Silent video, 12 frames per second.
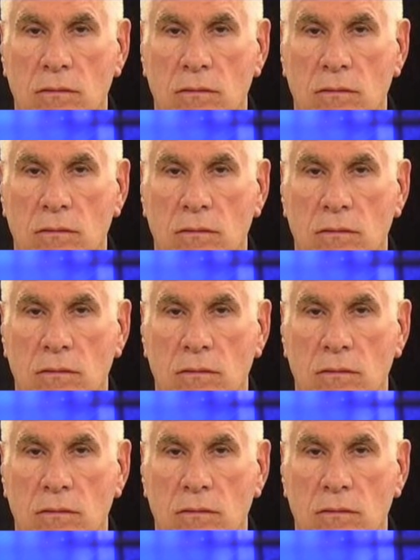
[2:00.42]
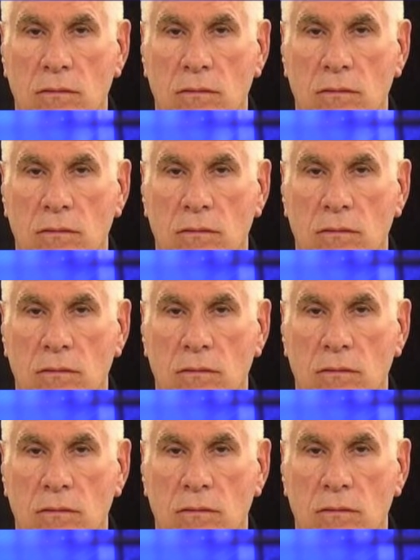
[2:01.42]

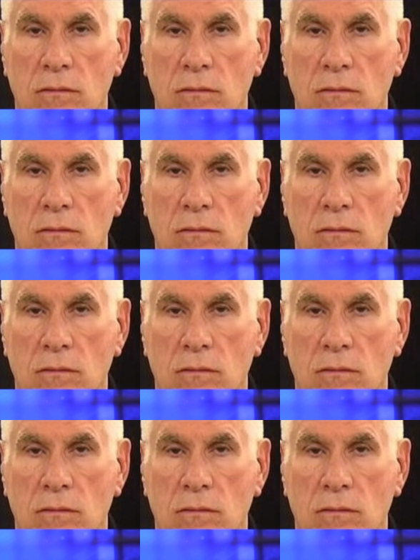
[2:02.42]
No words are spoken by the person on screen.